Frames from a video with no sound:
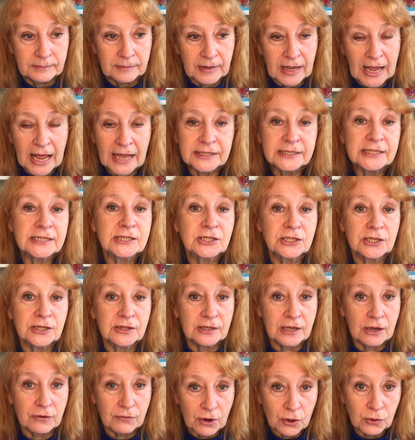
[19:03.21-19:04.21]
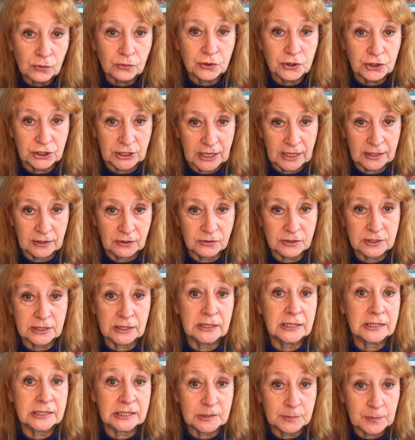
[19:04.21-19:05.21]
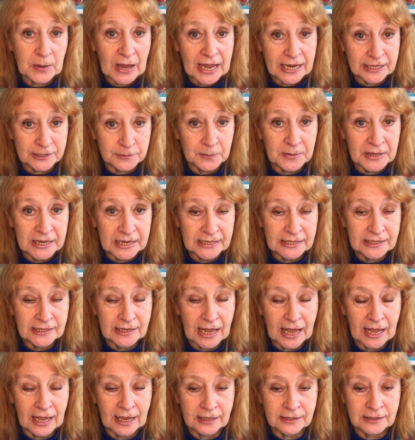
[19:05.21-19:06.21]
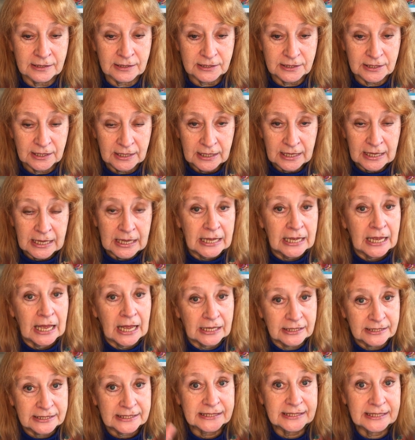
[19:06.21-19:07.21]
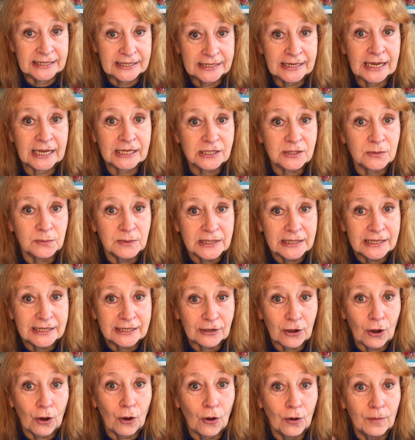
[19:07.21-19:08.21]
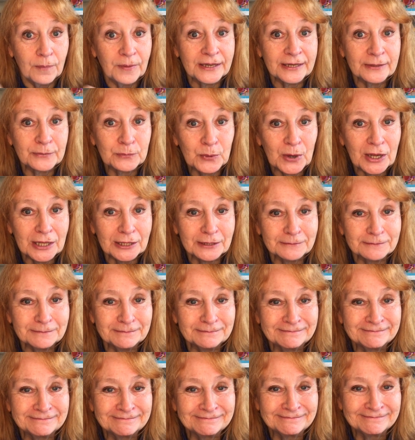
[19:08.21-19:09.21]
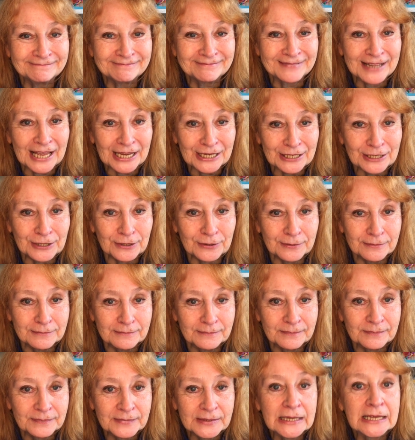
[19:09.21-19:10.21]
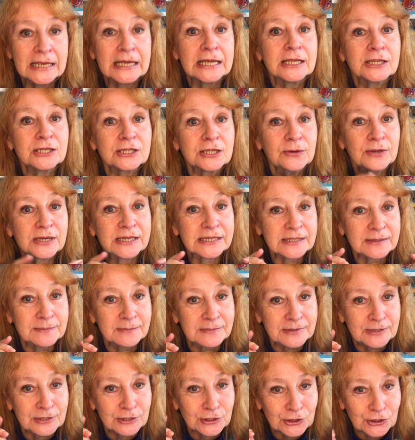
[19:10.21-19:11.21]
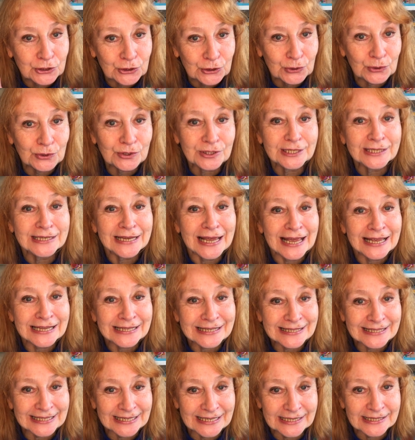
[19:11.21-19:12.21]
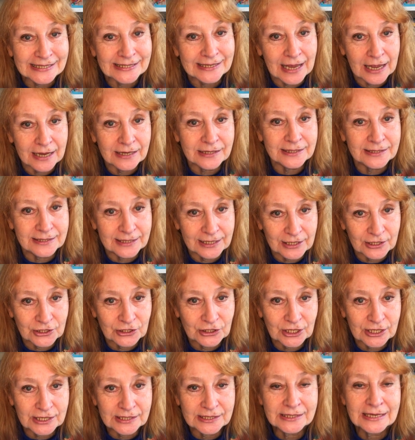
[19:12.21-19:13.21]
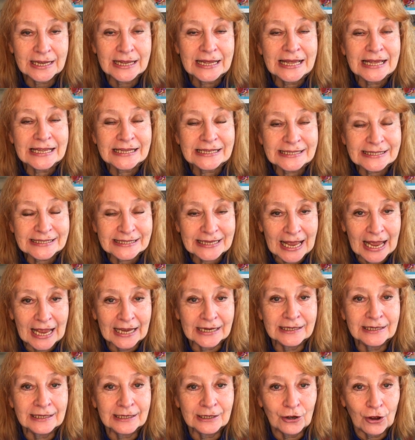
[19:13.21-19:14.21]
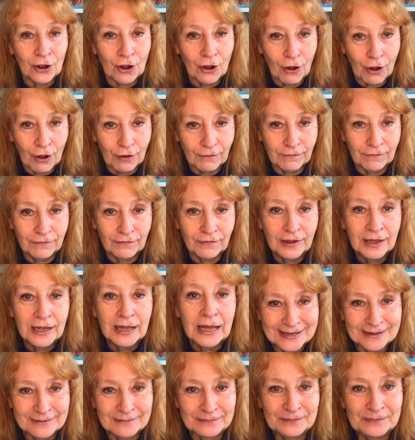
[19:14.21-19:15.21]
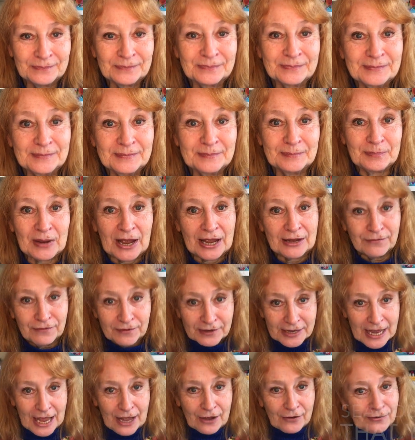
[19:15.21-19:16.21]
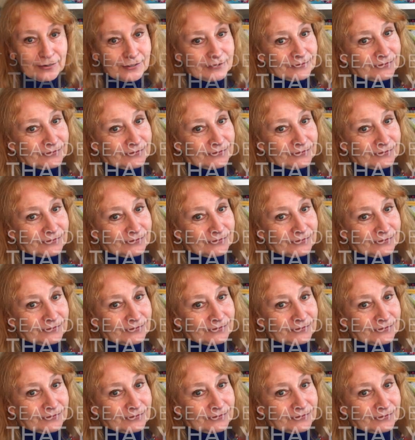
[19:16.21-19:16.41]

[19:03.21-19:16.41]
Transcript: added to their own channels and inspired me, and see you next week, all being well. Thank you. So it's Susan at Seaside Stitches signing off. Bye for now.